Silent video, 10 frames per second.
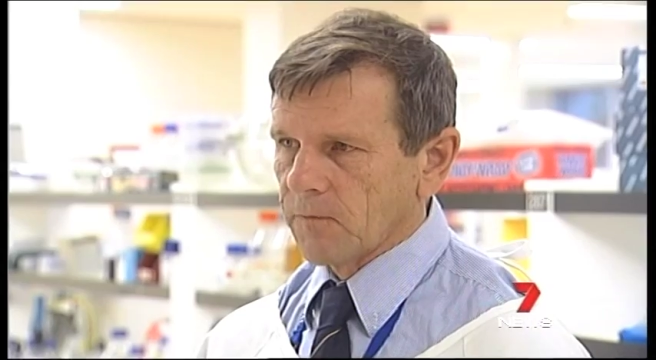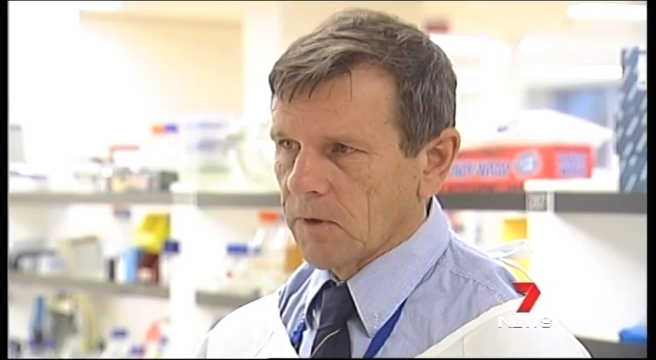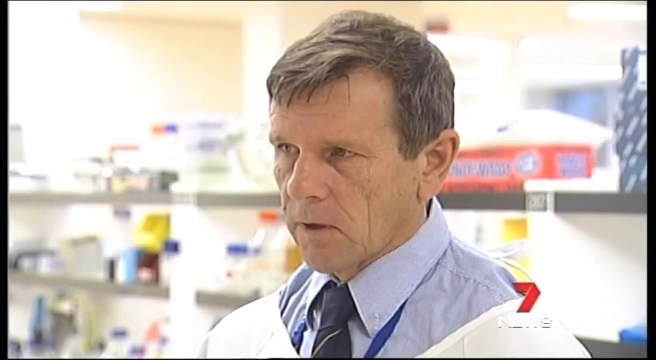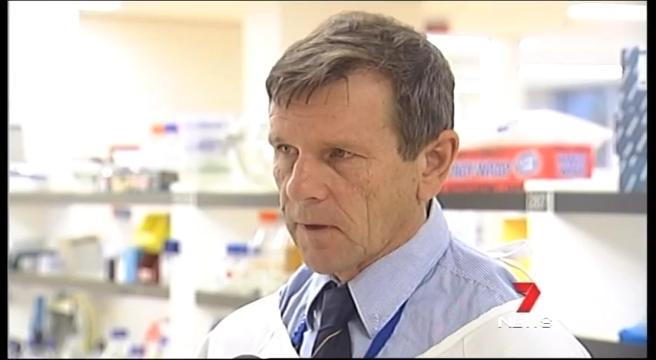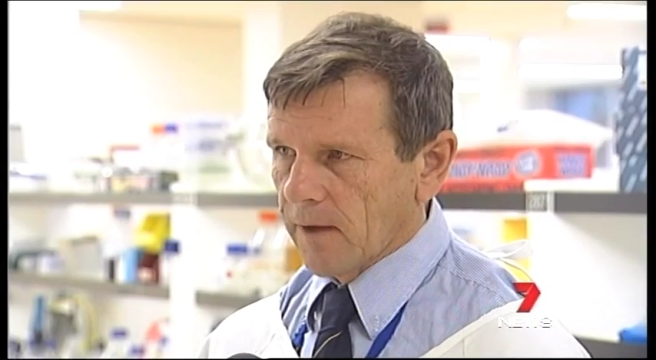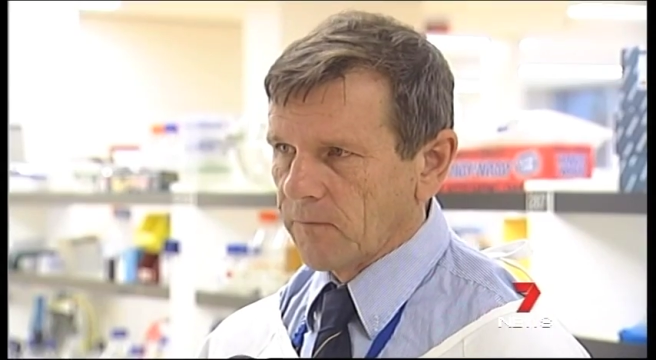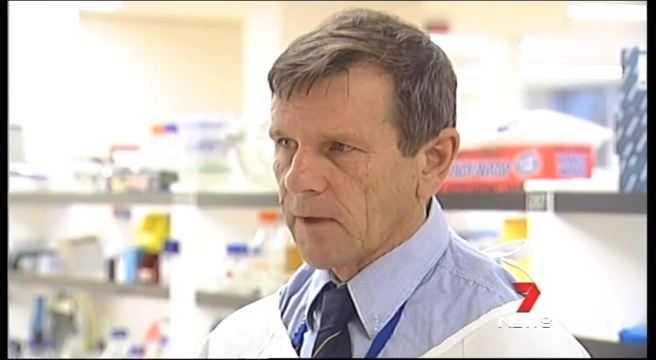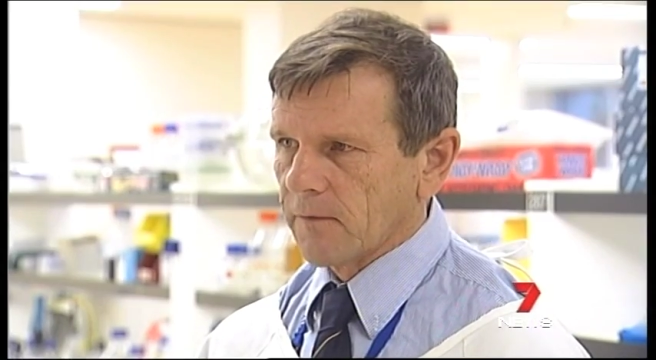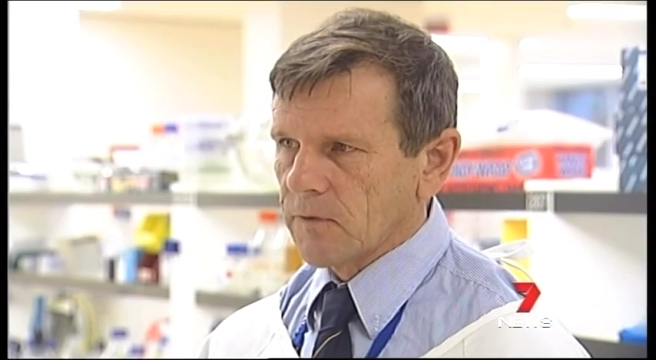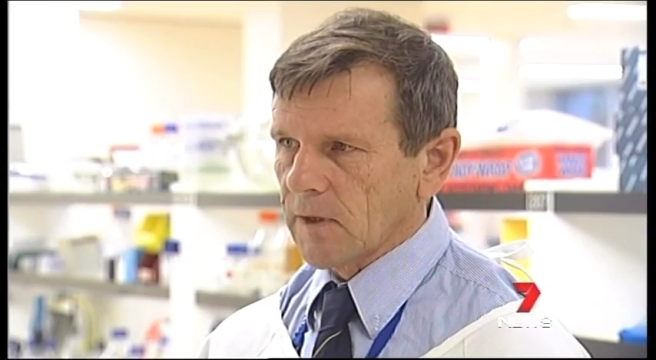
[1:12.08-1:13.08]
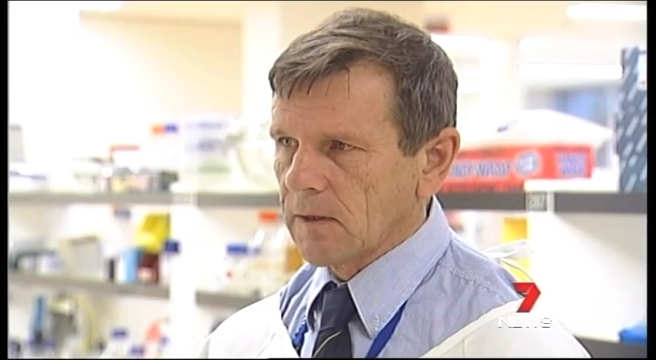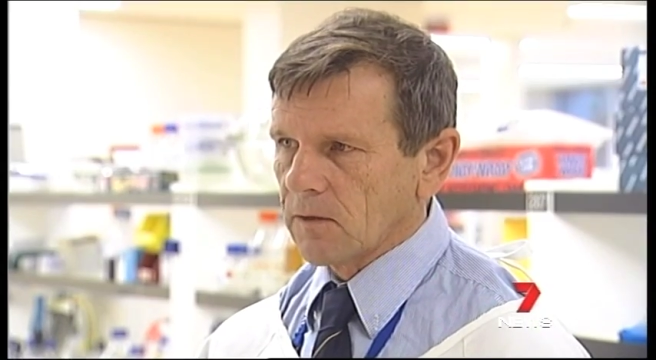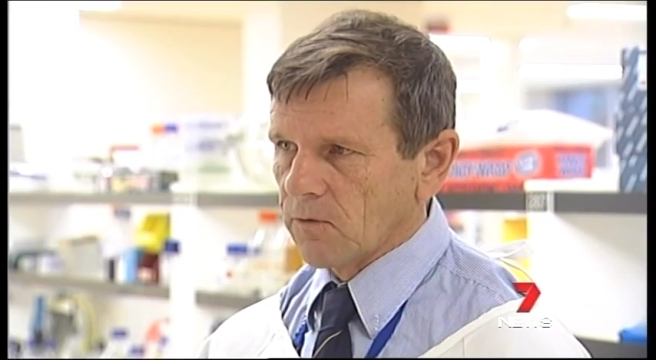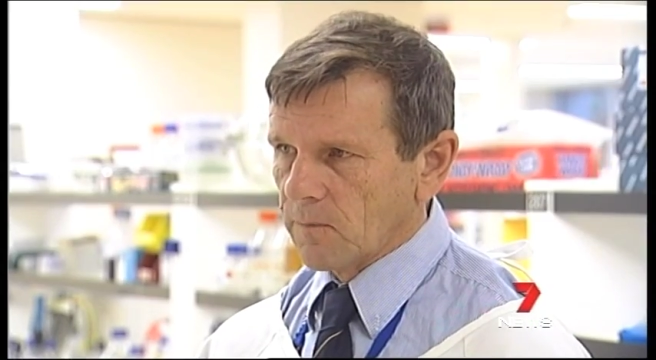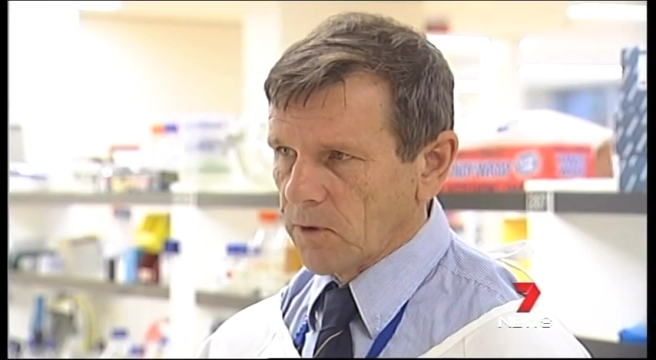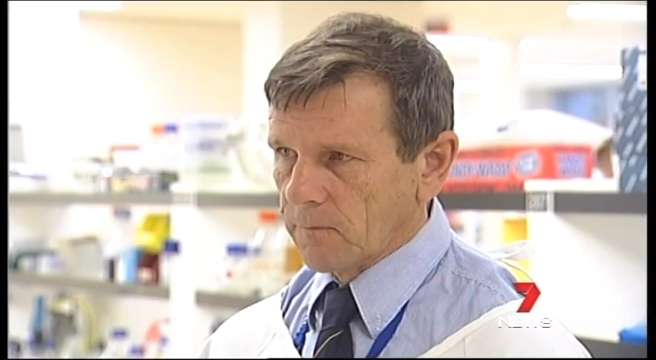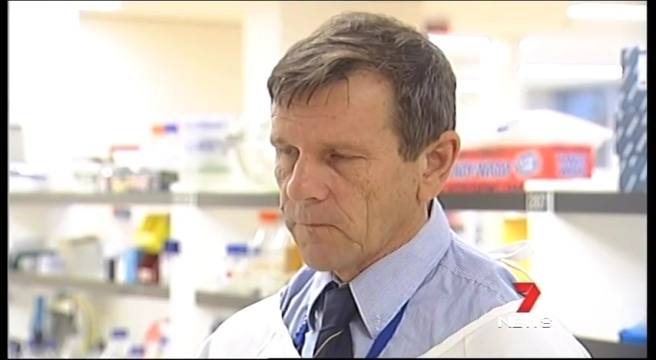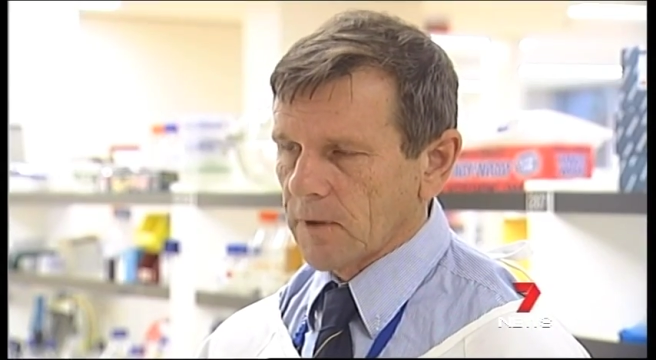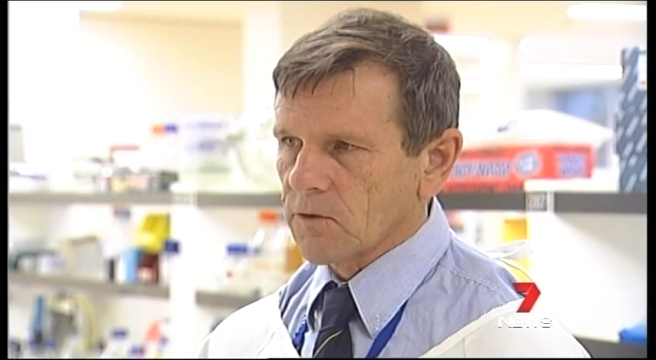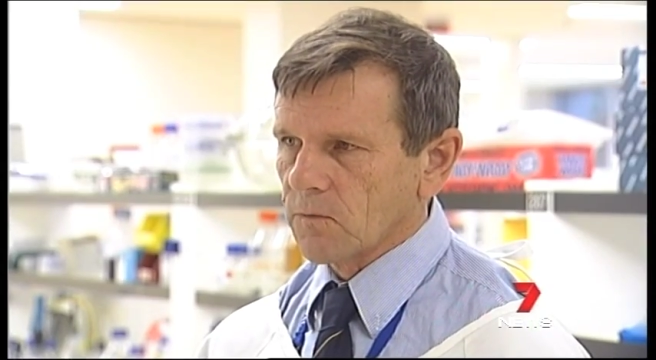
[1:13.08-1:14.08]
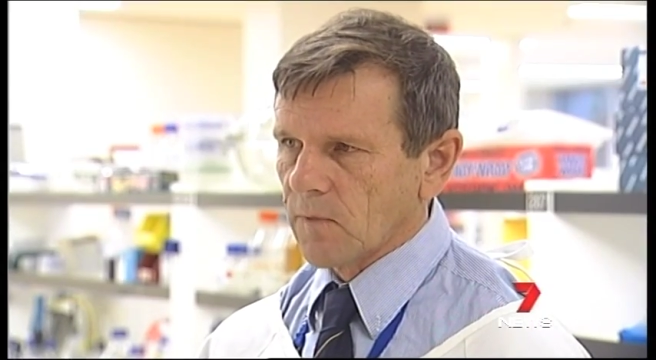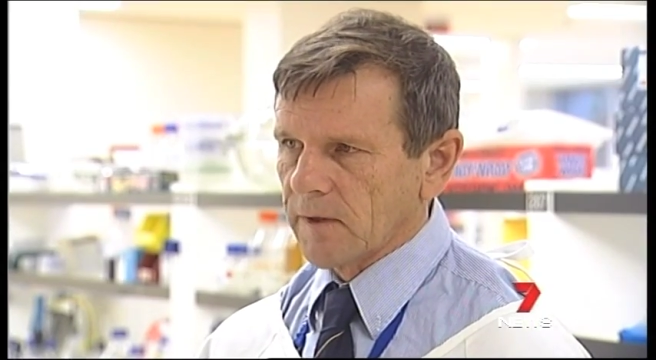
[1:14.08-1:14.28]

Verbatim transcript: So if you don't have enough zinc, your immune function